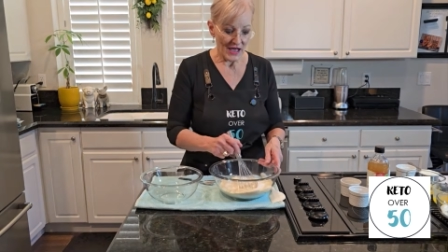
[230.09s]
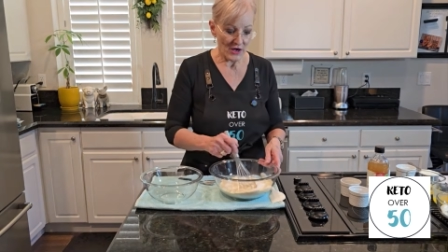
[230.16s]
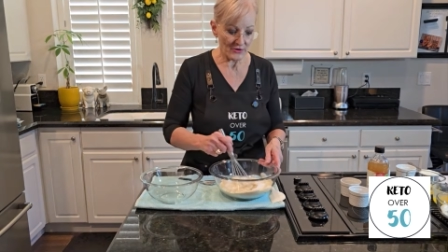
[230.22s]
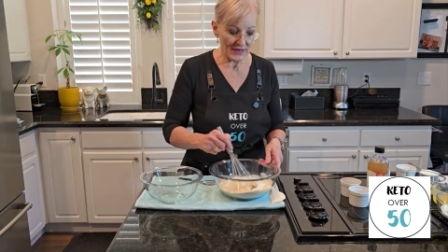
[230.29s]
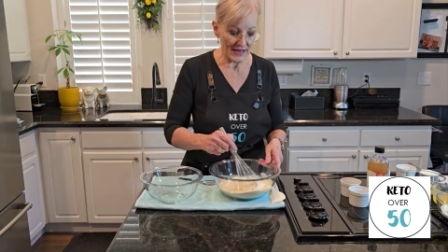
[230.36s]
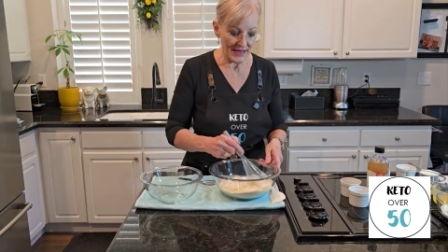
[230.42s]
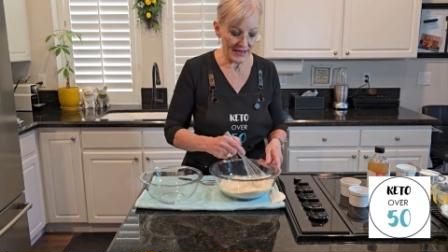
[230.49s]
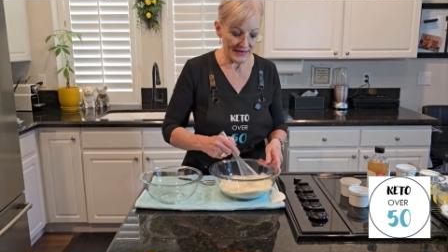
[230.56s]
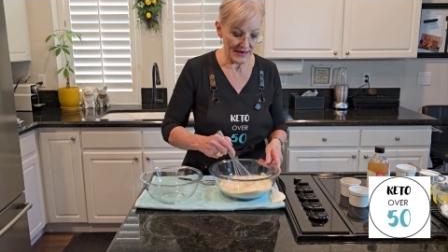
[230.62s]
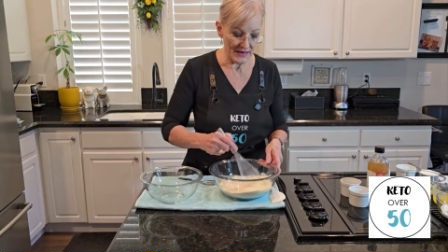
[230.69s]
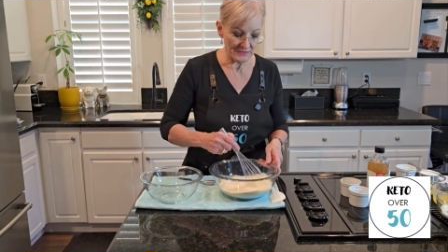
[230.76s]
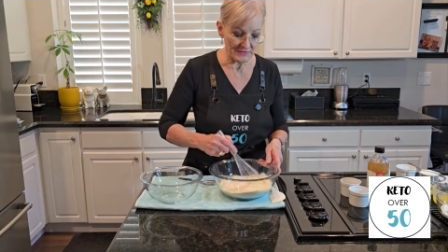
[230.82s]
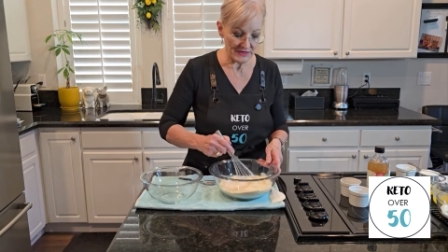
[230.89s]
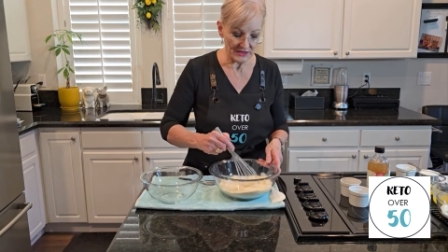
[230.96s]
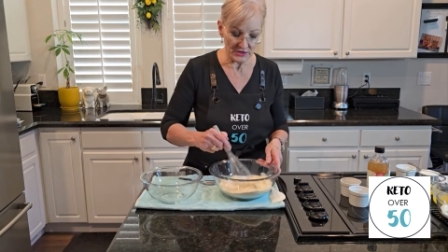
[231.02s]
Okay.
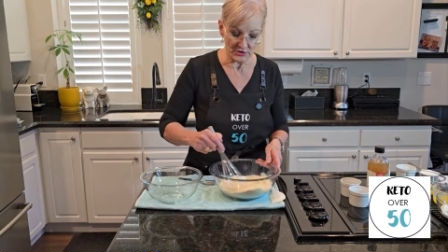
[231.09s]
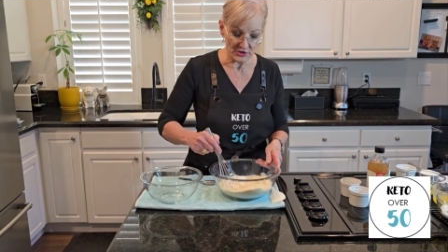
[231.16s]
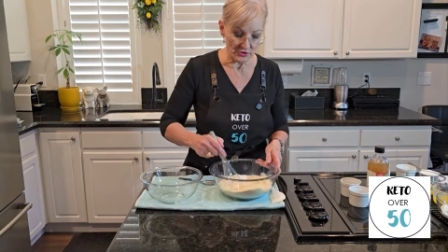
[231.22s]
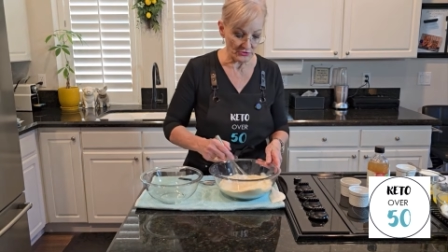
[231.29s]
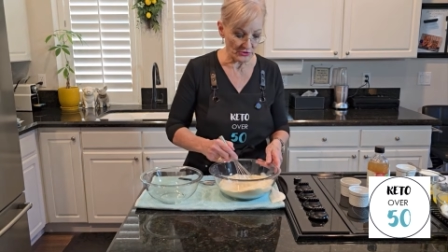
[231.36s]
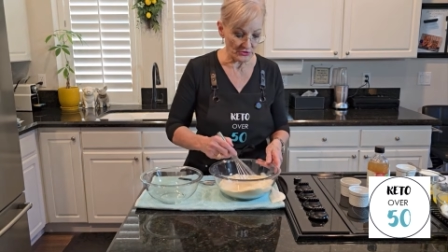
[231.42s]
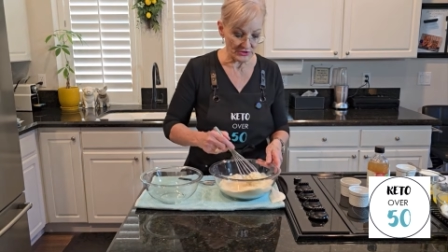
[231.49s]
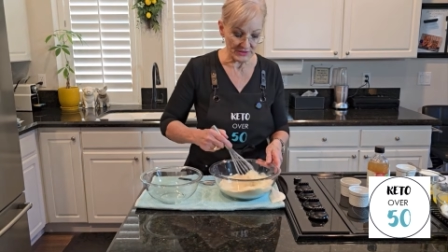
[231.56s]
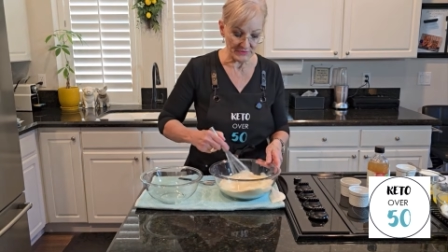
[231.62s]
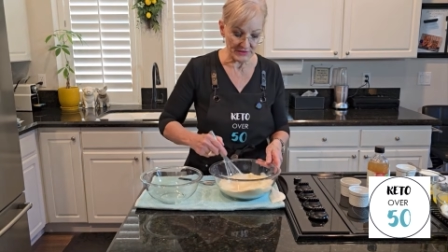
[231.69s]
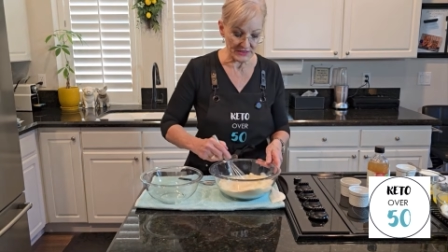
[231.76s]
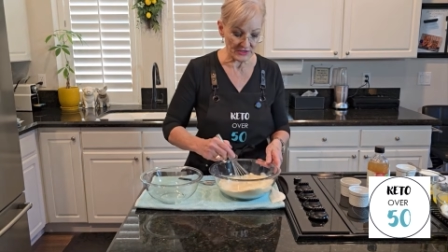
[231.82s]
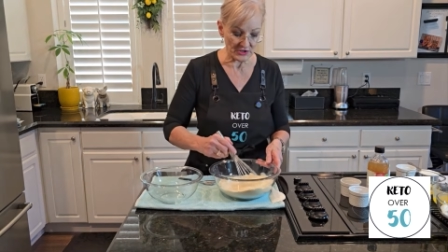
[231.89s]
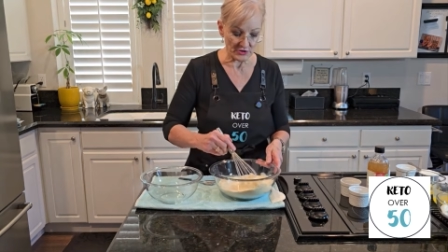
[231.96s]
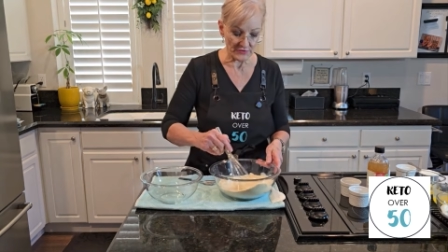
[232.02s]
And you don't use a
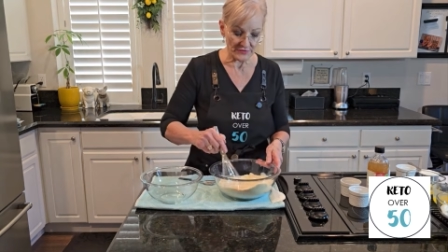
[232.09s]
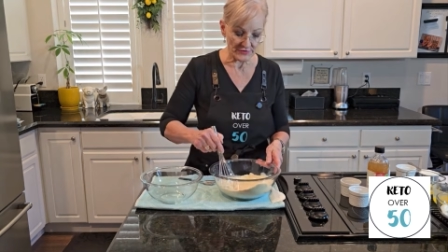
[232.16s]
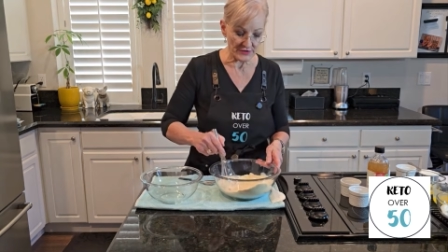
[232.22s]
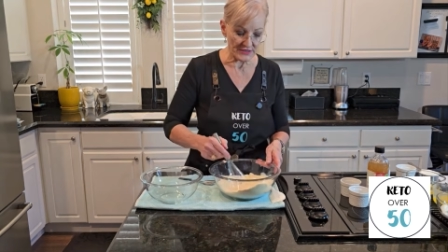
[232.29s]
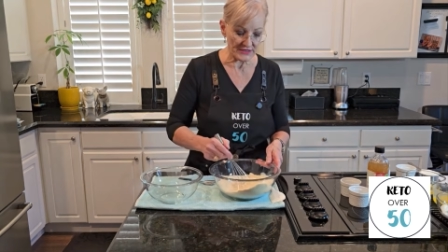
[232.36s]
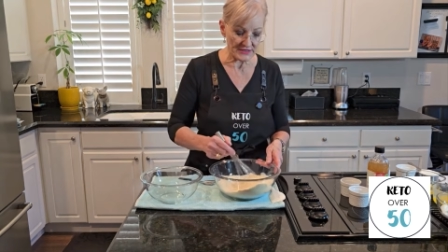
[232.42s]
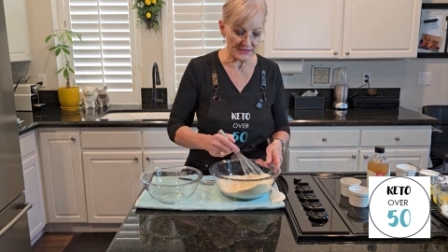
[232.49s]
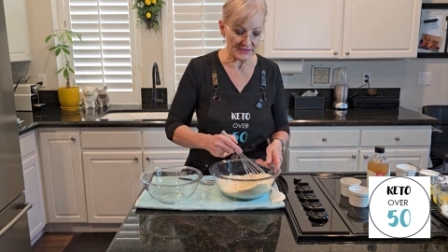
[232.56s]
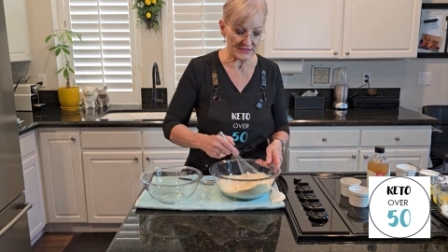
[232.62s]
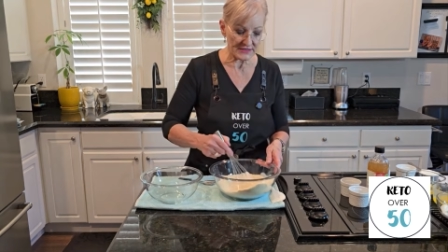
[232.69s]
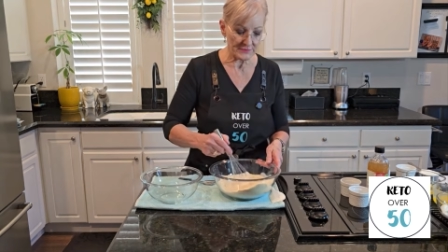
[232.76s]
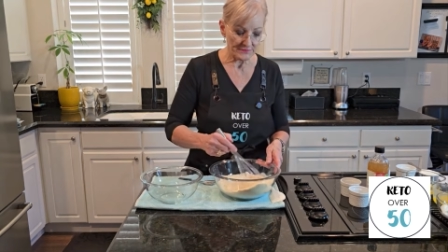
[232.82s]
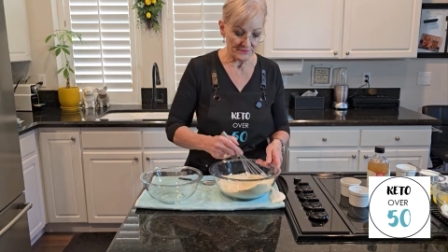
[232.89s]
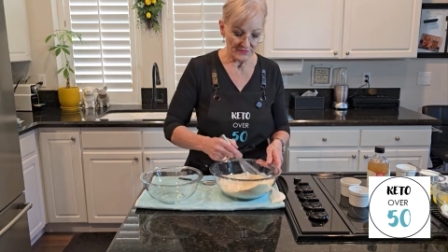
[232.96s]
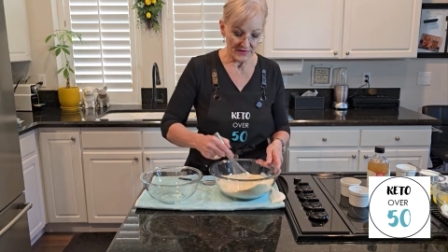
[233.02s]
mixer for this.